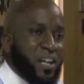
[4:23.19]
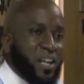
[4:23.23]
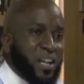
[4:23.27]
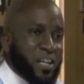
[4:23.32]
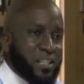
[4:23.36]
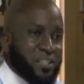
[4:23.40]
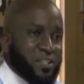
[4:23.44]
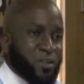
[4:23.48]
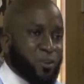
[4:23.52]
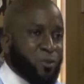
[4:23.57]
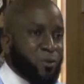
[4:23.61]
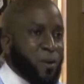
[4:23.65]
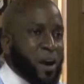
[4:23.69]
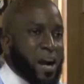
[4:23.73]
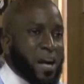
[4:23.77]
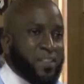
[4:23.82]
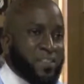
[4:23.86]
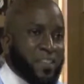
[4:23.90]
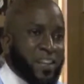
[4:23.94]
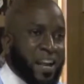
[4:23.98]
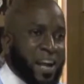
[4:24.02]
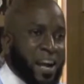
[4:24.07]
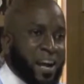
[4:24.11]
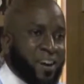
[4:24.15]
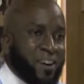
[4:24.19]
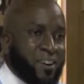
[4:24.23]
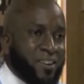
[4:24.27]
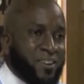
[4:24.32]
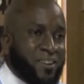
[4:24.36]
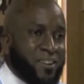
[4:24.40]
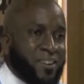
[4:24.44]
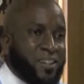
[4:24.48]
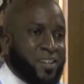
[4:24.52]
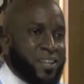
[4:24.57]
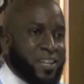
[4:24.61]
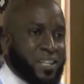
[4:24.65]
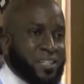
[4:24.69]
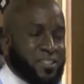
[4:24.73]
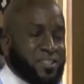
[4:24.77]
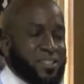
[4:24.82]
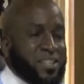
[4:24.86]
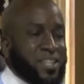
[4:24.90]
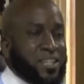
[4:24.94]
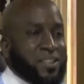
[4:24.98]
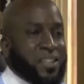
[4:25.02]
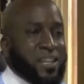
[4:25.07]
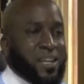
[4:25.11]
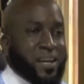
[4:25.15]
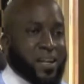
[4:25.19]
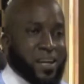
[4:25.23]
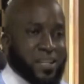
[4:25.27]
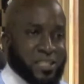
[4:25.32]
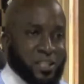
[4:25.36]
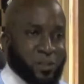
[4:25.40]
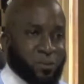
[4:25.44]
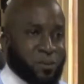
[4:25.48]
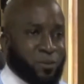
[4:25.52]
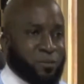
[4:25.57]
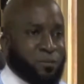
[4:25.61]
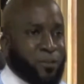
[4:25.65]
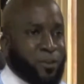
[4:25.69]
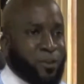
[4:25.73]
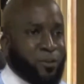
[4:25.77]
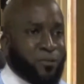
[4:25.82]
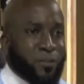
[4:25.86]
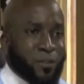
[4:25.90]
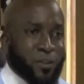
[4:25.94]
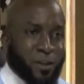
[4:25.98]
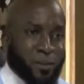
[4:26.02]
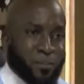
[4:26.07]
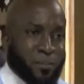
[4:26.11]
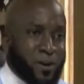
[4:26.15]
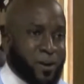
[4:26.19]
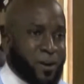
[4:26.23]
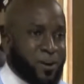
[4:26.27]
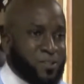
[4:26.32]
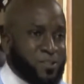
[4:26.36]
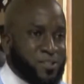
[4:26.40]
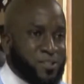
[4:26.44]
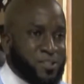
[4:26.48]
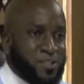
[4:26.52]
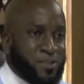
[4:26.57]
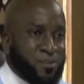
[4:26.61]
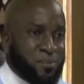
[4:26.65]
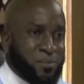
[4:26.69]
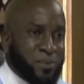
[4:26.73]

and to grind it out and to get that excellent review from their bosses.